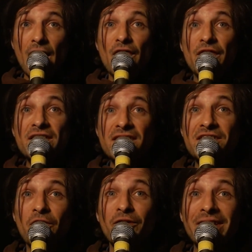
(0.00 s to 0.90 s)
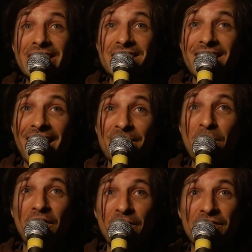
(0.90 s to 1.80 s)
This is your release
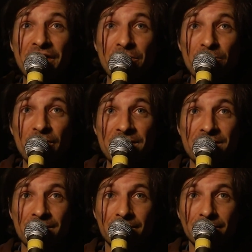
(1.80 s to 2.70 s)
time of the compressor,